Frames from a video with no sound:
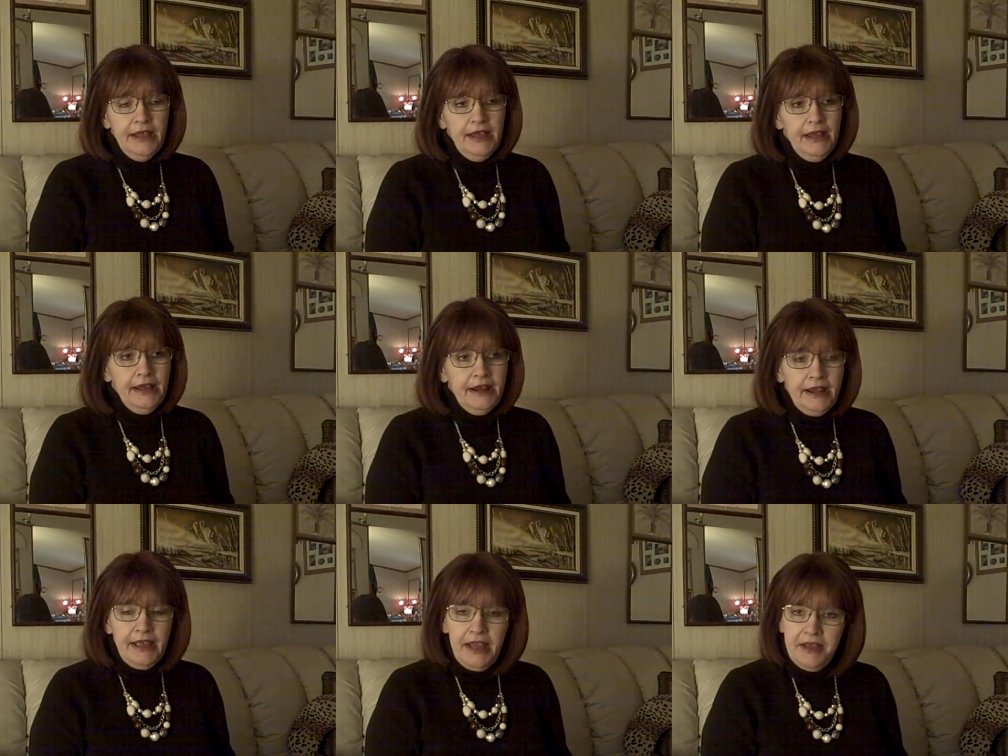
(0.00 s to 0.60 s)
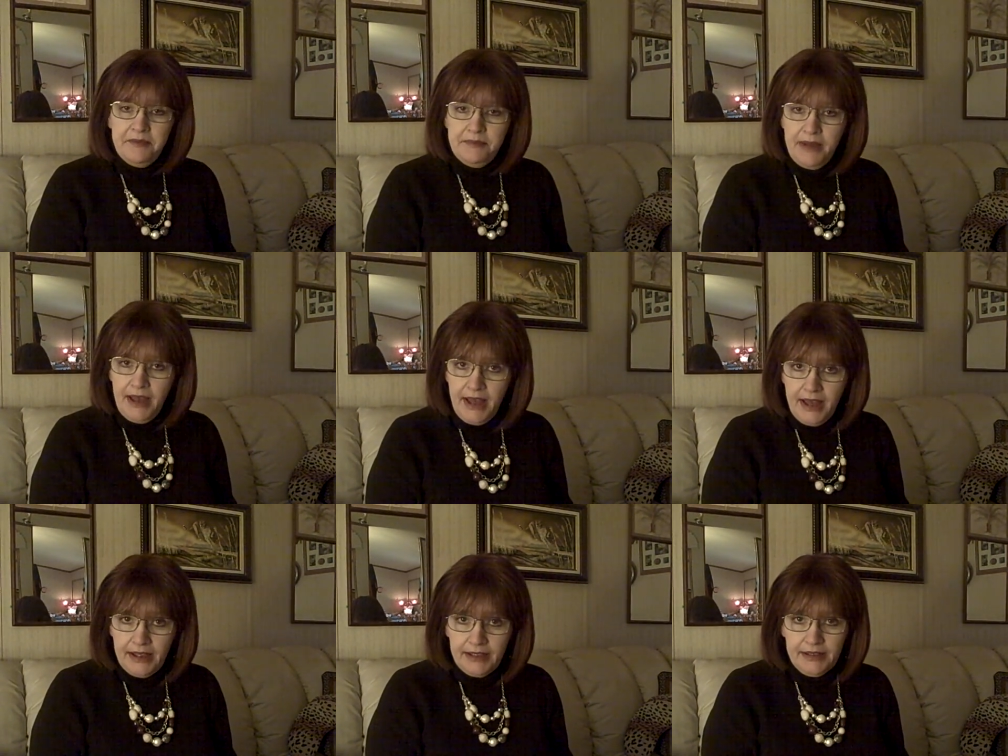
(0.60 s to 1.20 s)
And I came
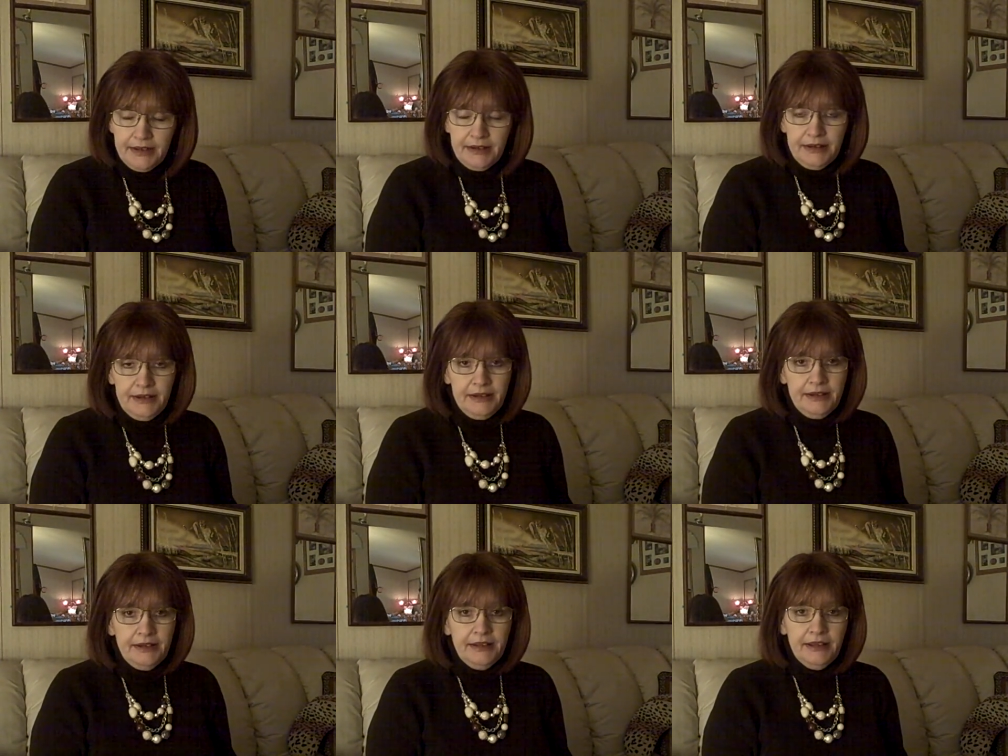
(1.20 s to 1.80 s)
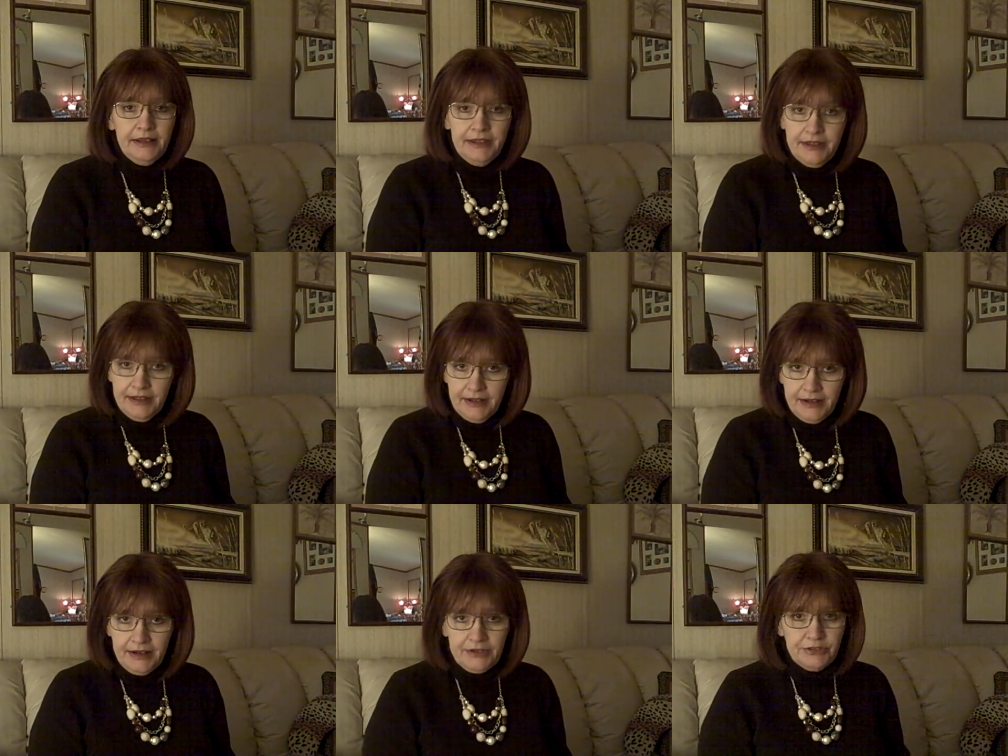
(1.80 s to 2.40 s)
back and
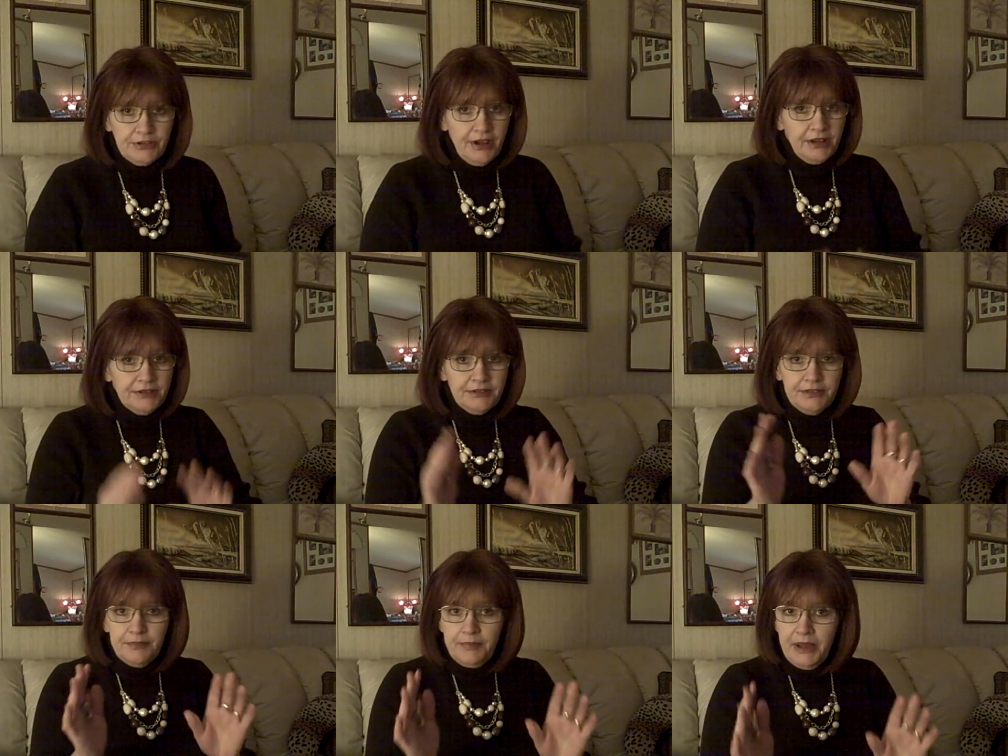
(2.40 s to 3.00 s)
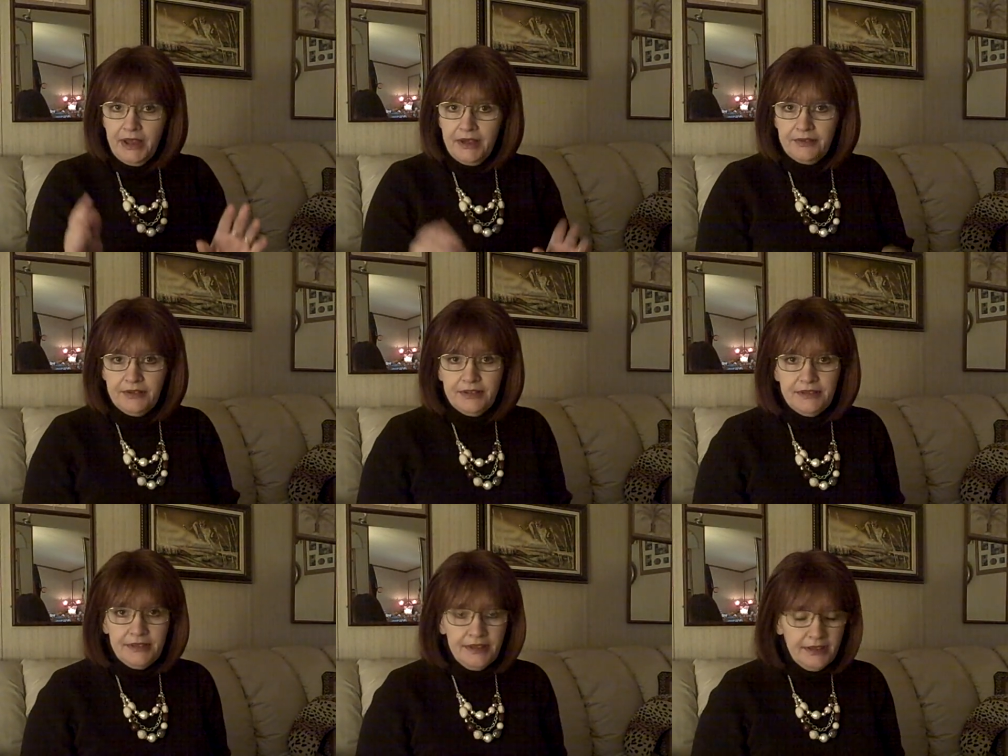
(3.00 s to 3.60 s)
again changed the
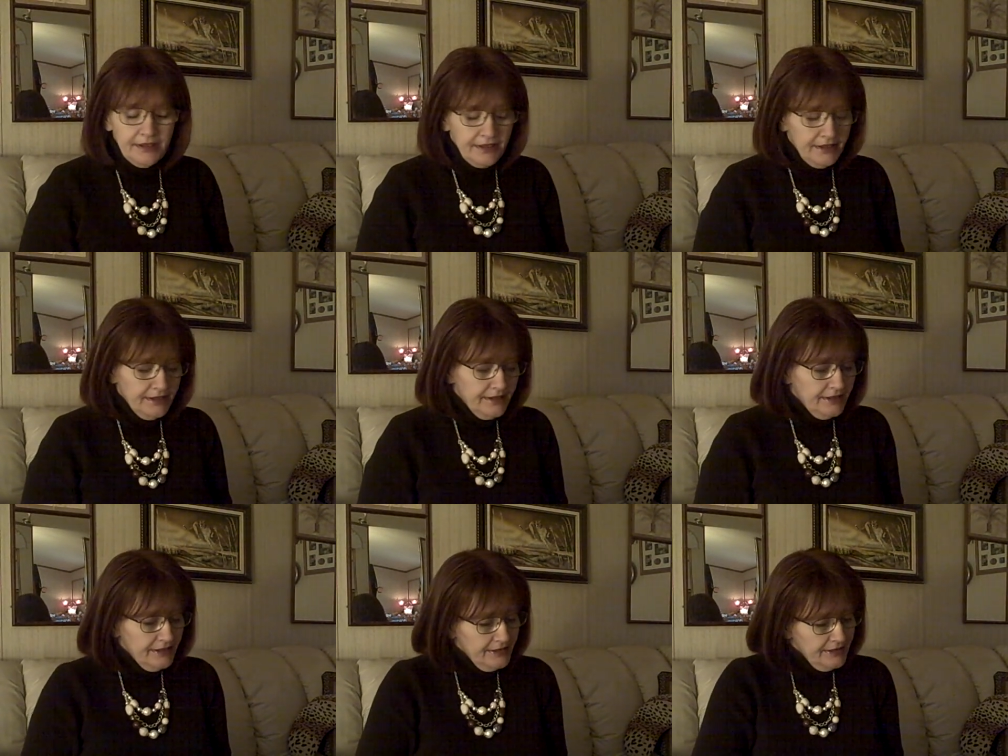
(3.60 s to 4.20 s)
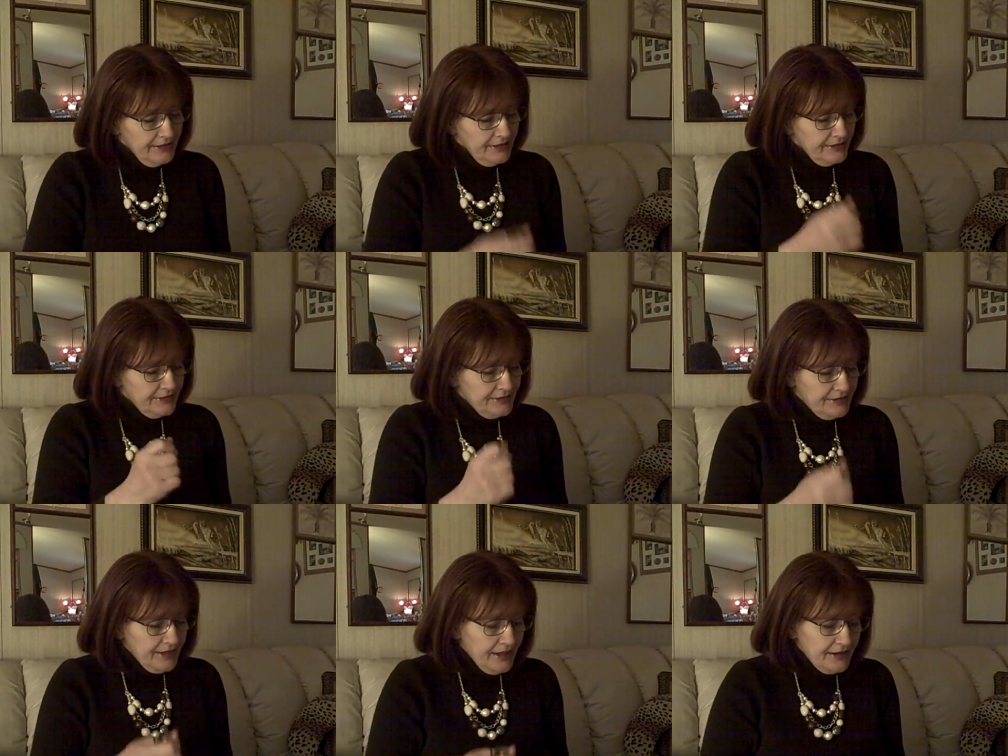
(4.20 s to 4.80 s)
batteries
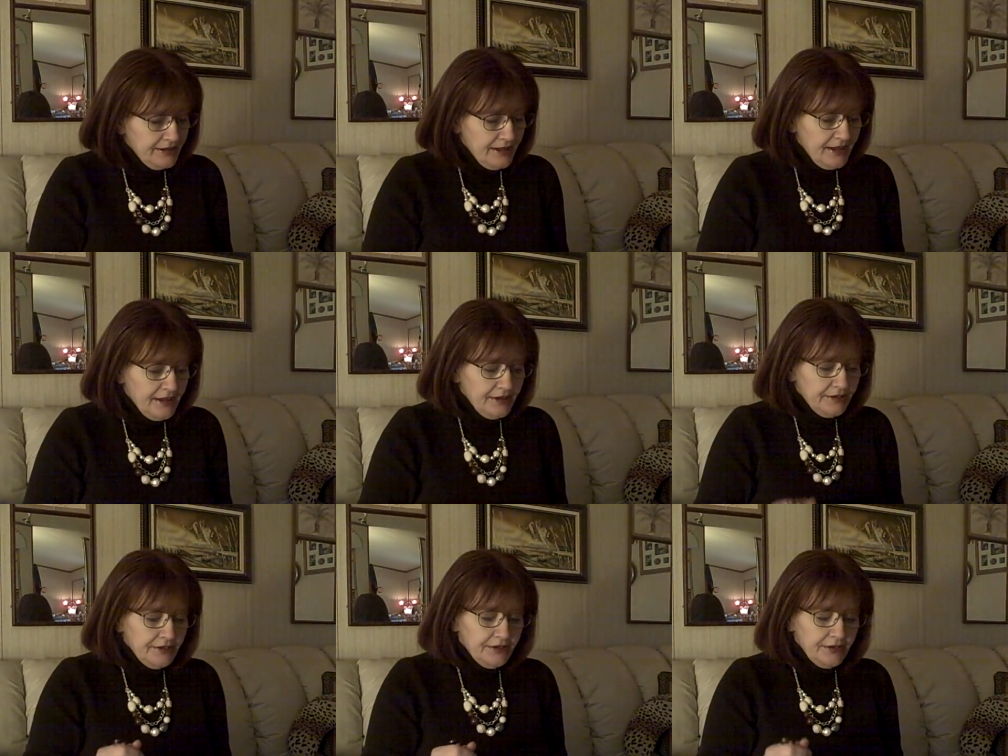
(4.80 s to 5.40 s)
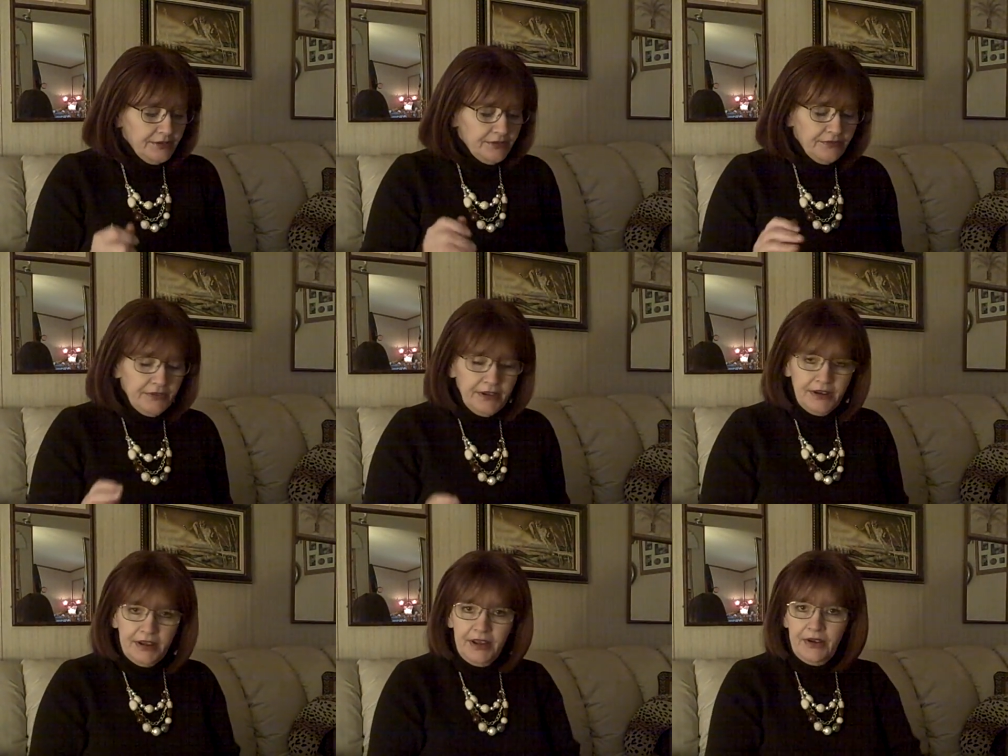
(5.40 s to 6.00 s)
sat down to do the
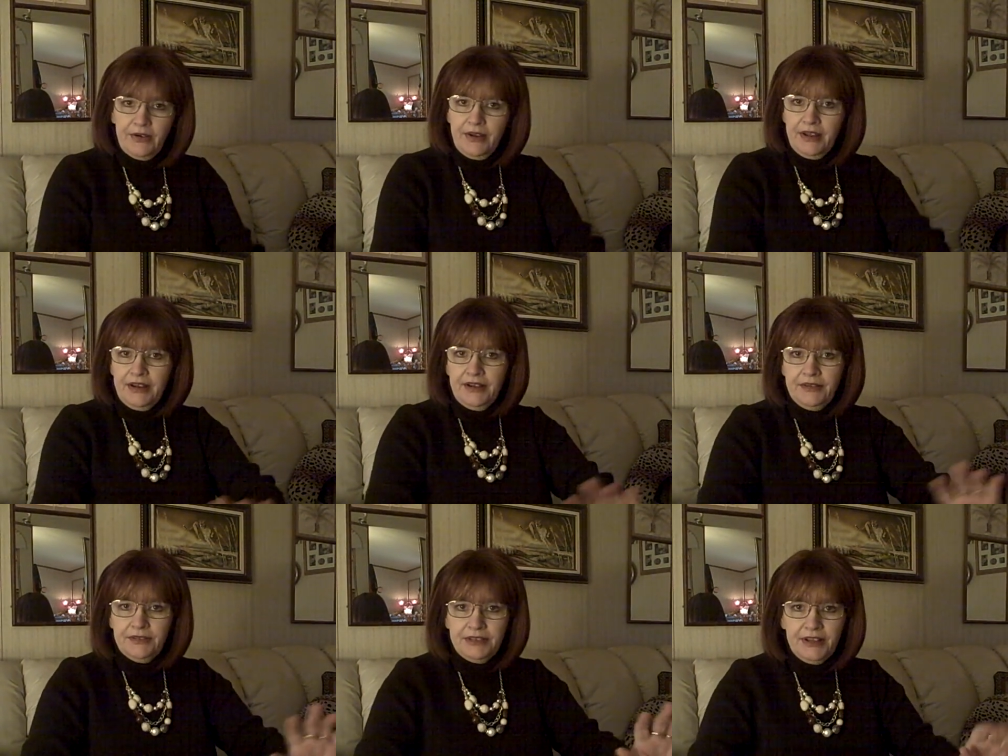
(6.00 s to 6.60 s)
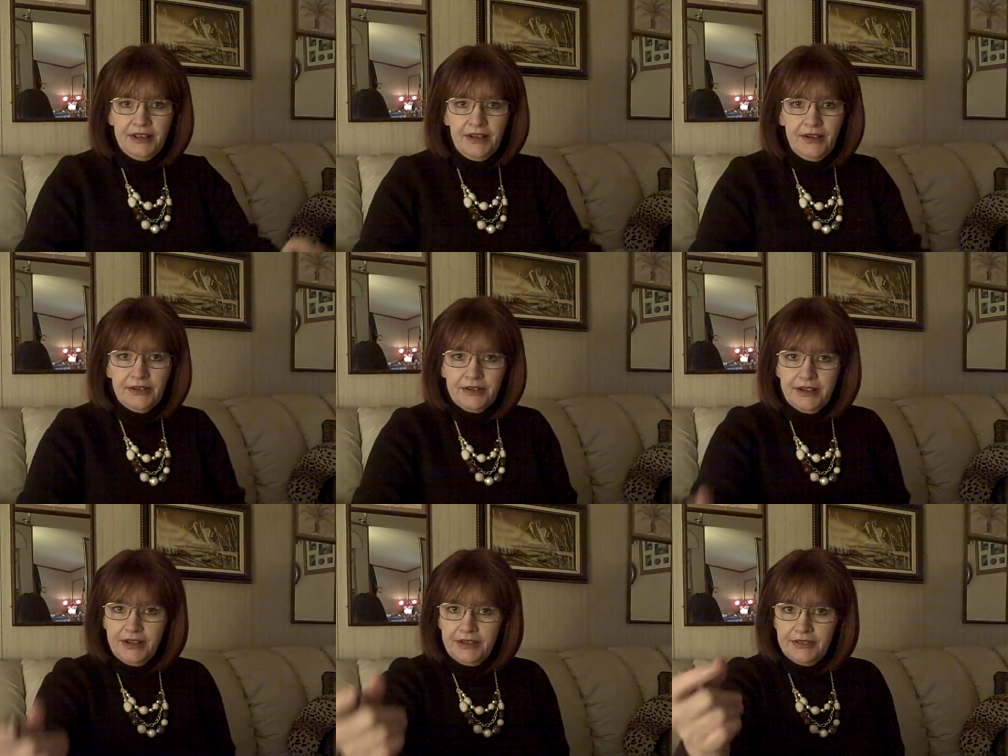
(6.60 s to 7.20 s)
video, had everything all
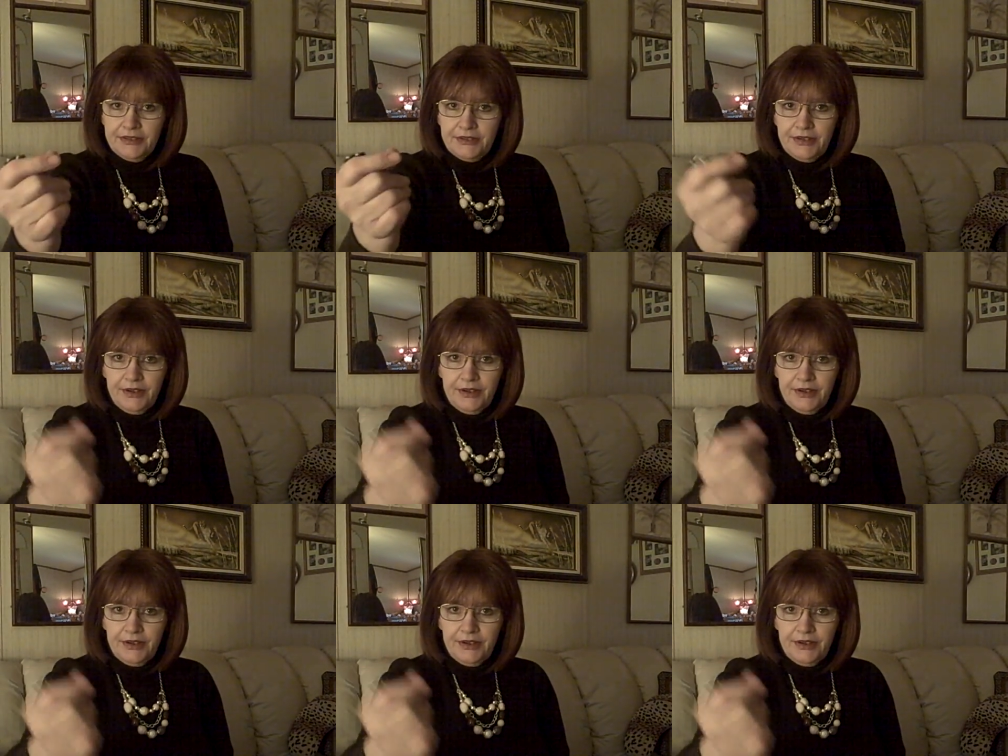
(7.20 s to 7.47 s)
together, and